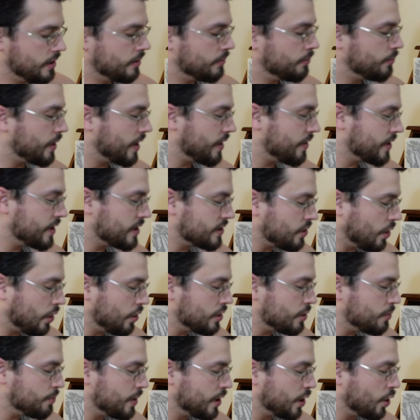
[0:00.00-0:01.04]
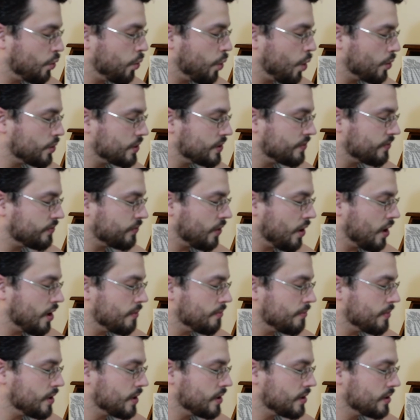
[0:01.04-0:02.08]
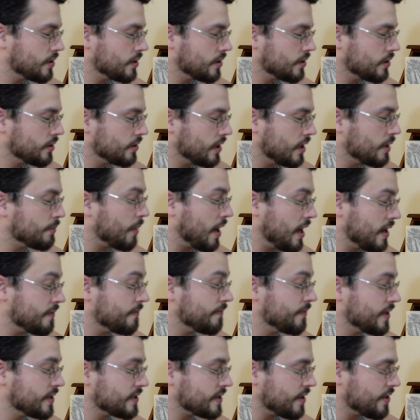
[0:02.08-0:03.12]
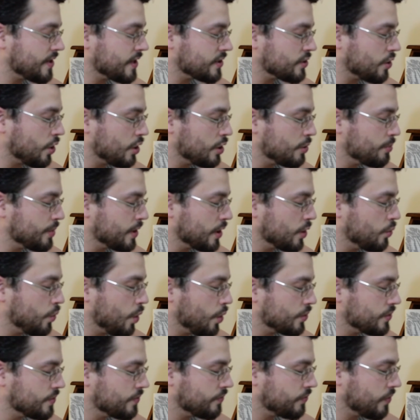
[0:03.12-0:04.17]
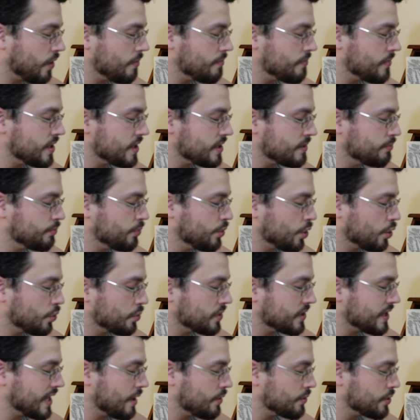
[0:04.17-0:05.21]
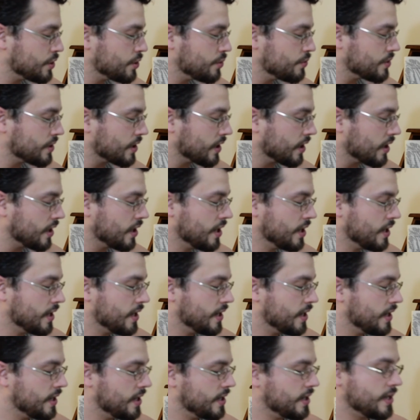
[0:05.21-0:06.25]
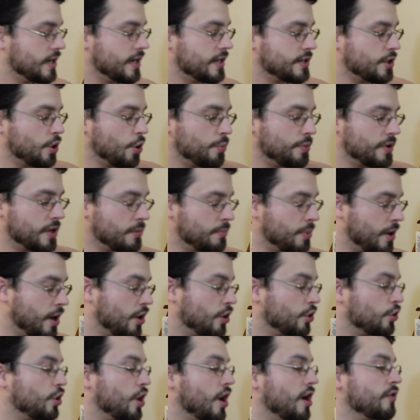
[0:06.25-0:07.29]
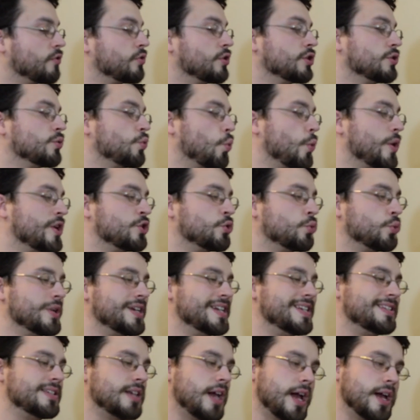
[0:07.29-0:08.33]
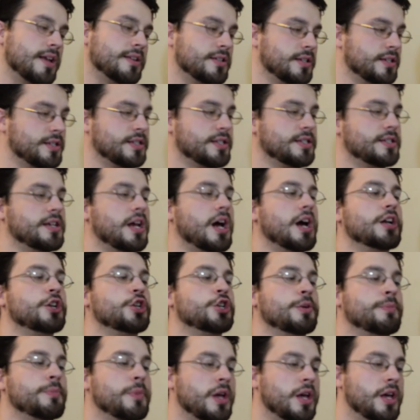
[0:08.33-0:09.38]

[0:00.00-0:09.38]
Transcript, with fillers: but I think it's hard to pick quotes from, in my defense, I think it's hard to pick quotes from this book without using its opening paragraph, which reads as such.